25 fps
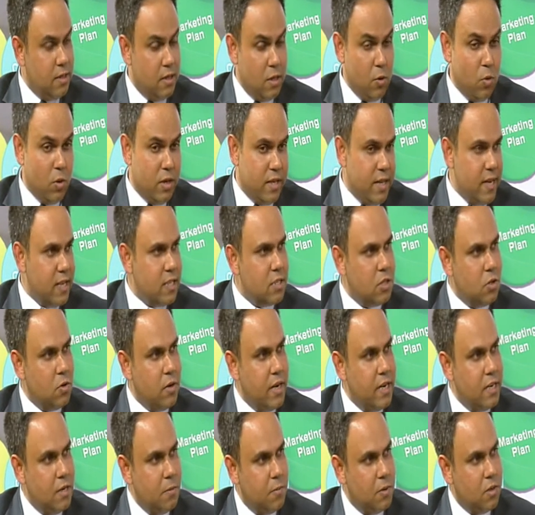they will tax you
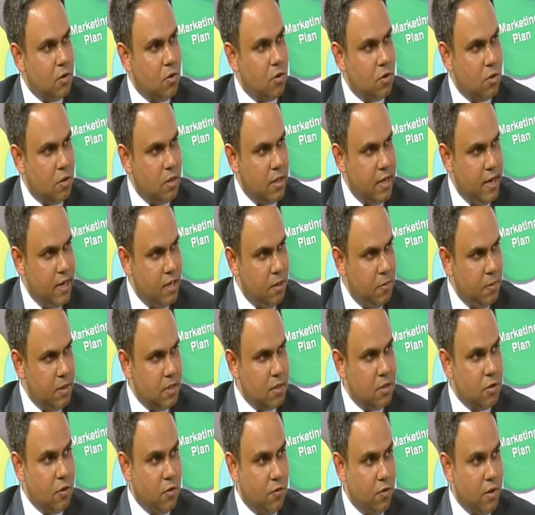
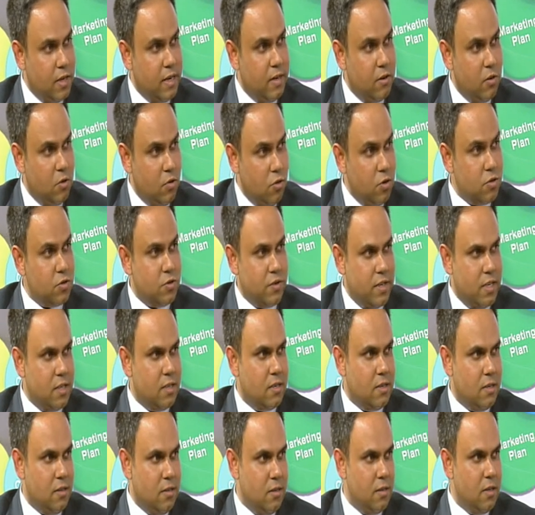80% of the gross
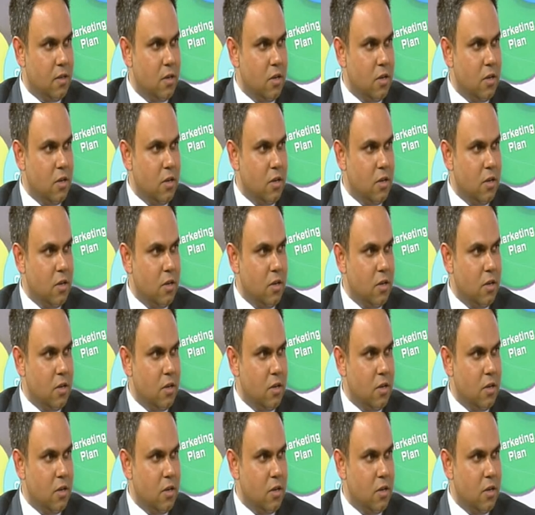rental.